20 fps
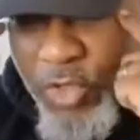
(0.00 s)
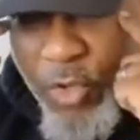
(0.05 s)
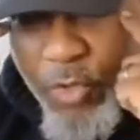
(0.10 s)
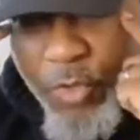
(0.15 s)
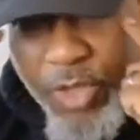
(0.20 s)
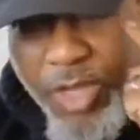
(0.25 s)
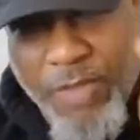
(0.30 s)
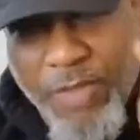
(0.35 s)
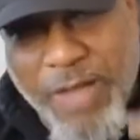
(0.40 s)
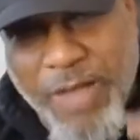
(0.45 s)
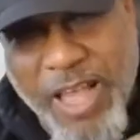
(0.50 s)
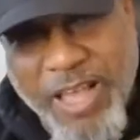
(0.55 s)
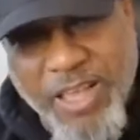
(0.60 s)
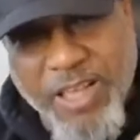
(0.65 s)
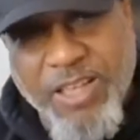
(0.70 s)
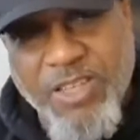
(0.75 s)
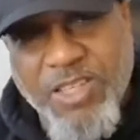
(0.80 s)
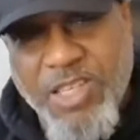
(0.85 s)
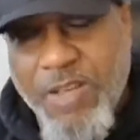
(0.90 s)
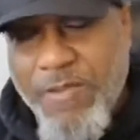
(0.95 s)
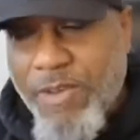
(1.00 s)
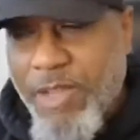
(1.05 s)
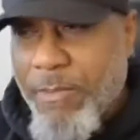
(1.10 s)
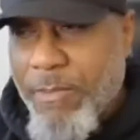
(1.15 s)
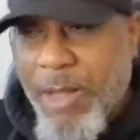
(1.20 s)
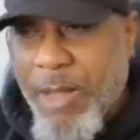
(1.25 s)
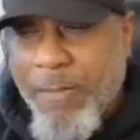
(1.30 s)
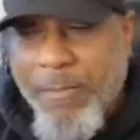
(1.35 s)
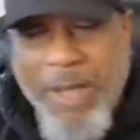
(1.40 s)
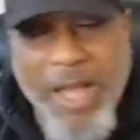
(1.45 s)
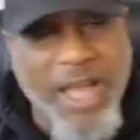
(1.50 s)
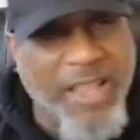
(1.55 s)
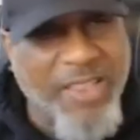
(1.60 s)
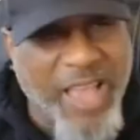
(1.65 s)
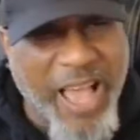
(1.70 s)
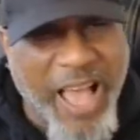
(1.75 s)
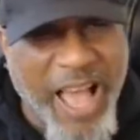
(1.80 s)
So then if I can conceive it in my mind,